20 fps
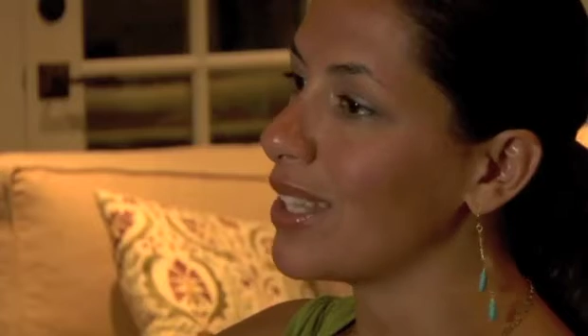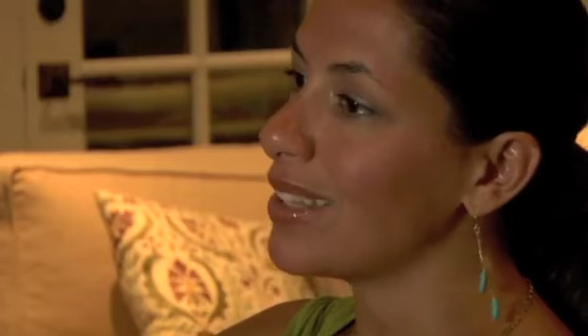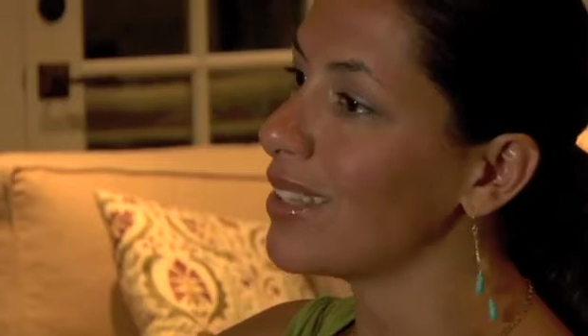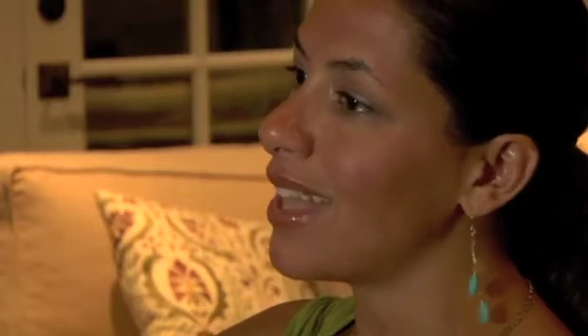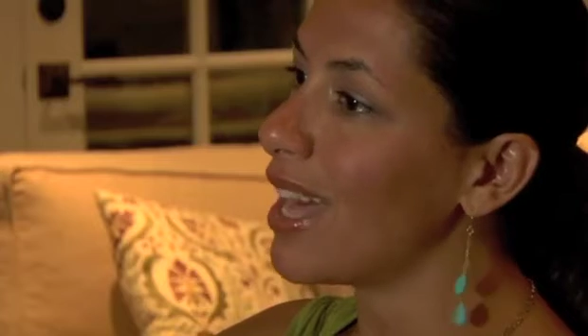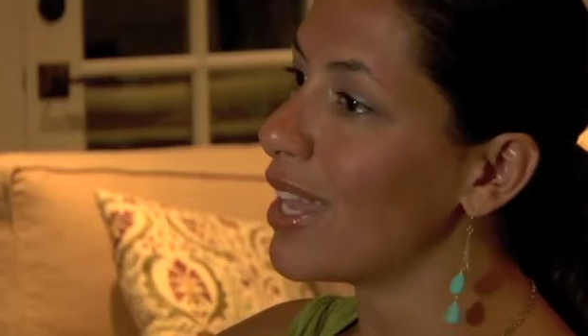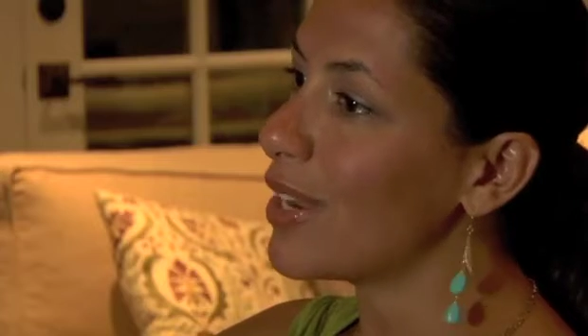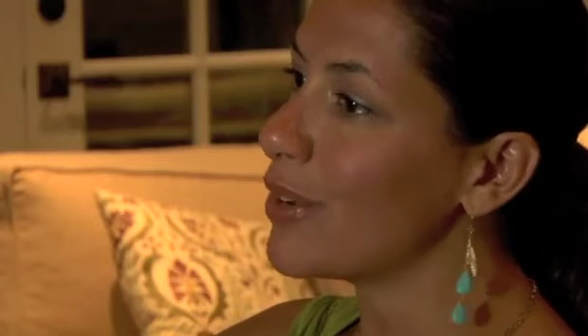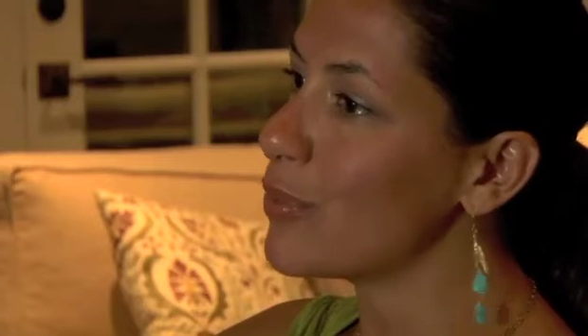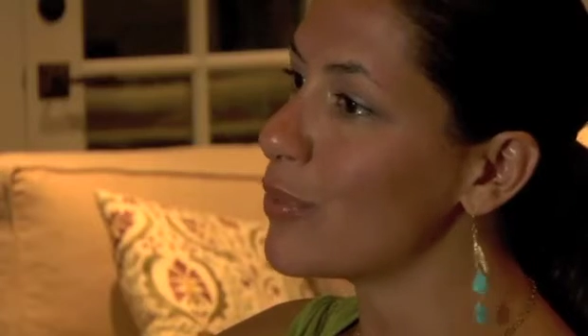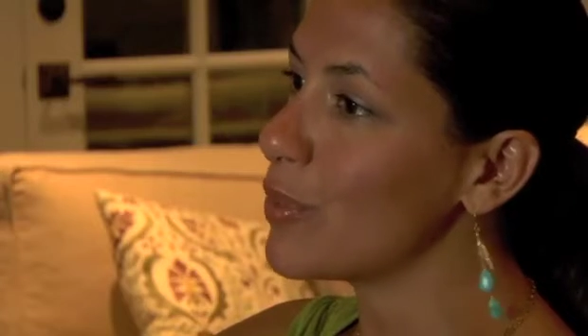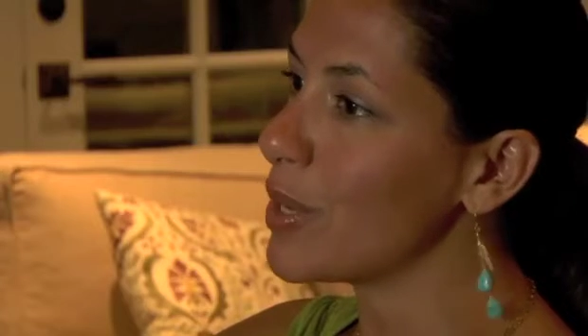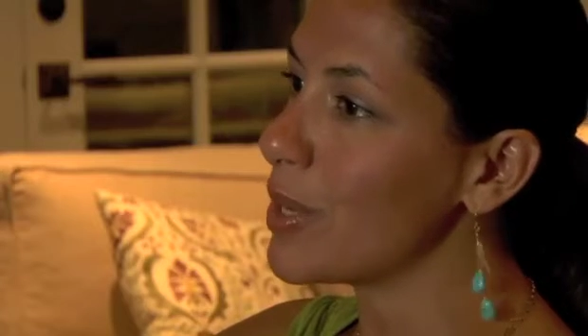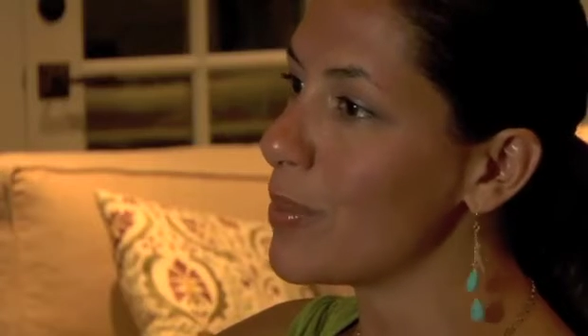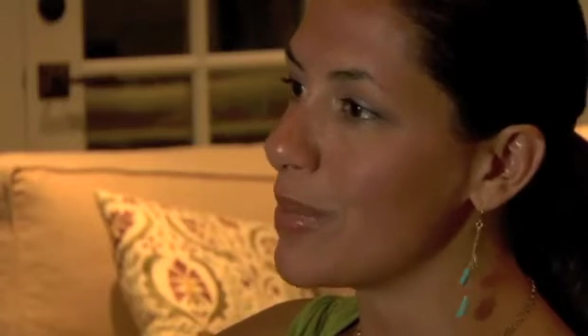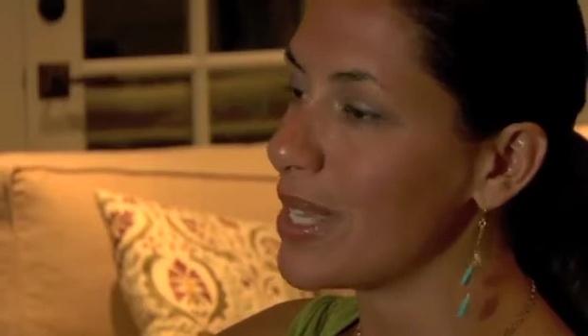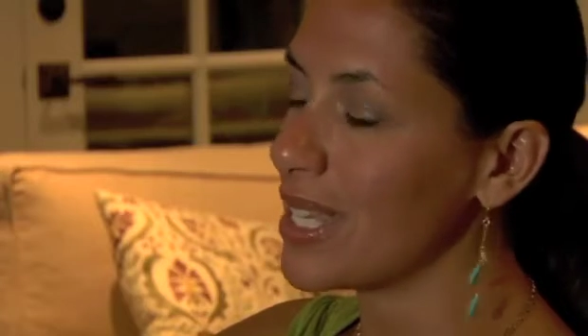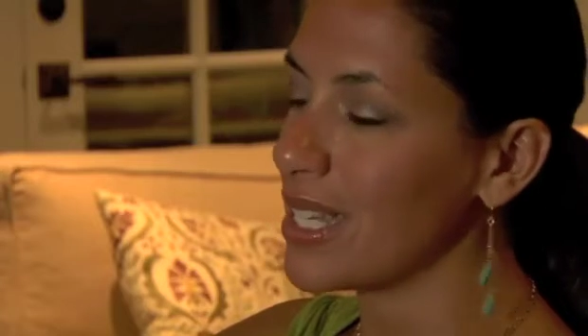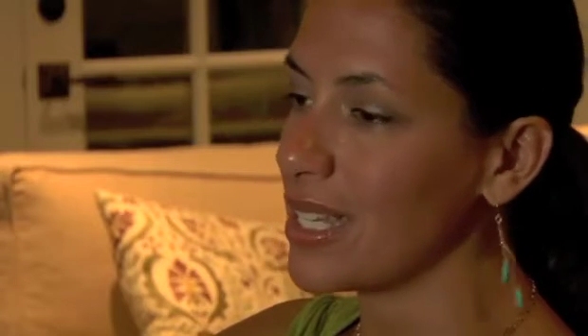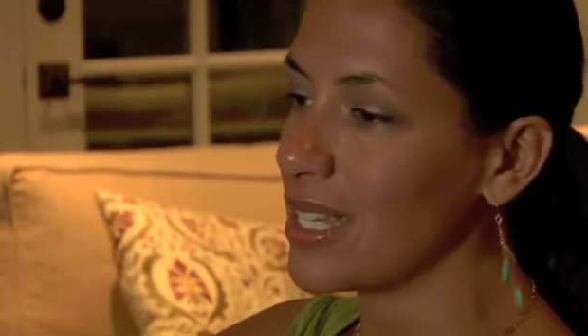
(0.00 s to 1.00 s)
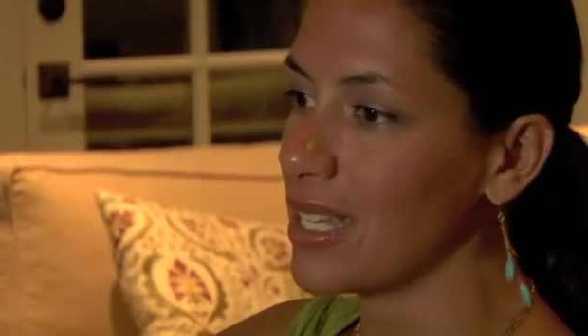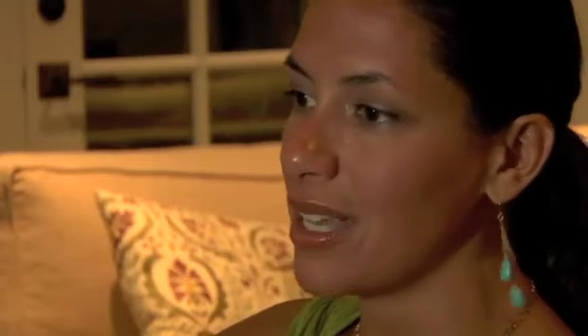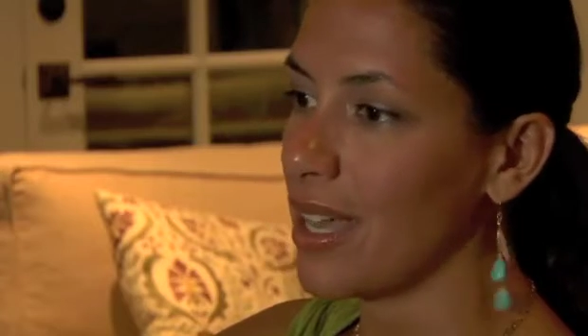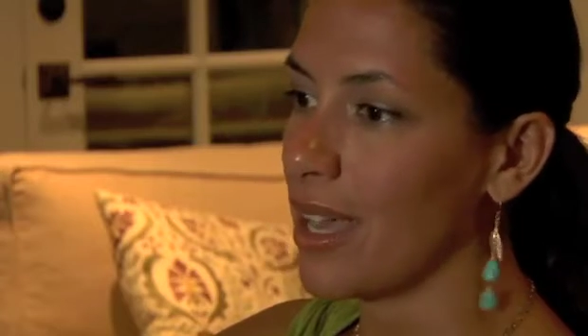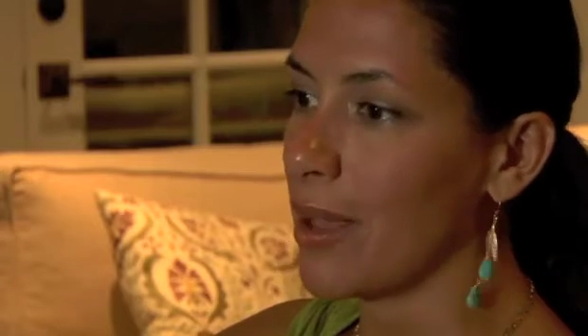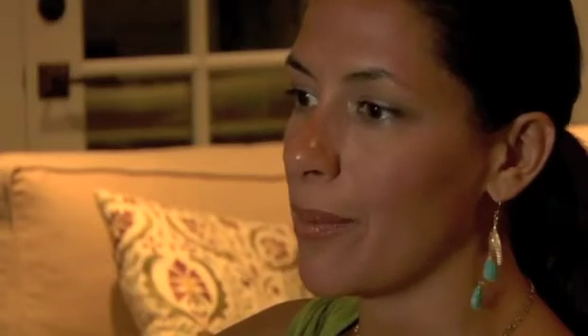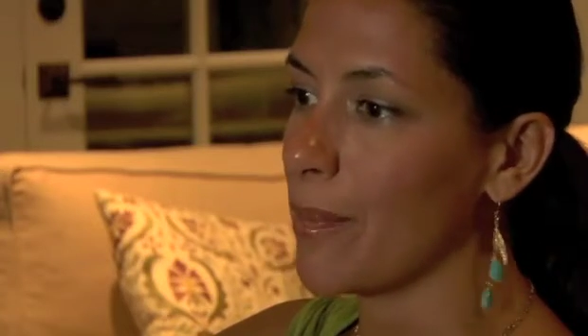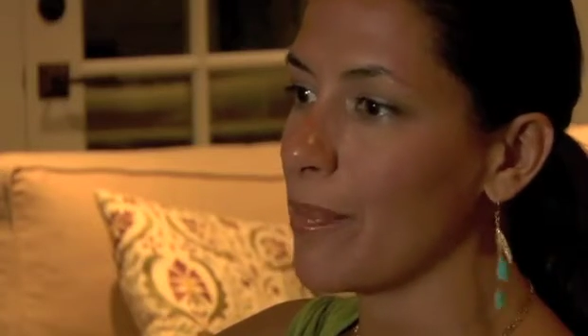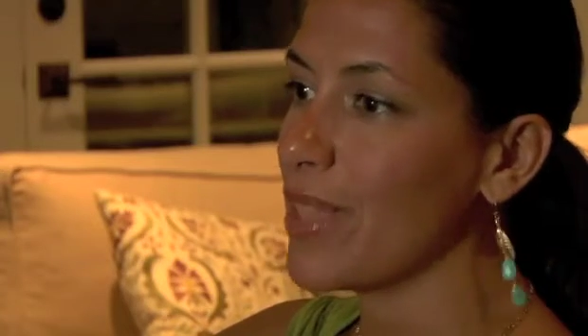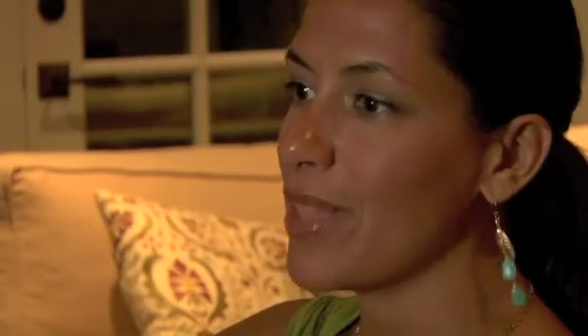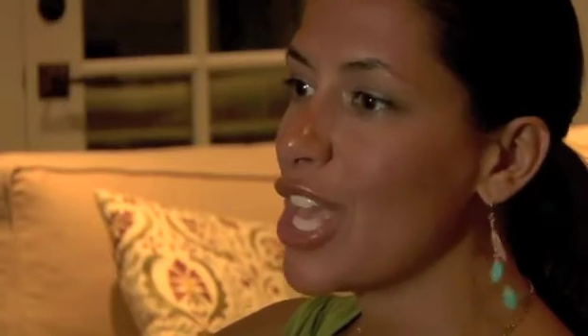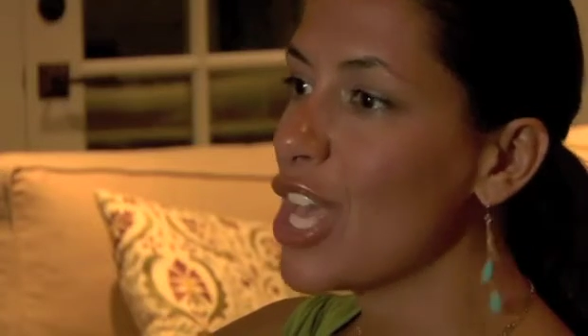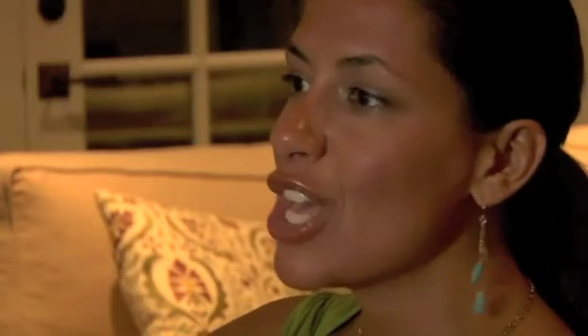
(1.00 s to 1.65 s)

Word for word: a lot of women um,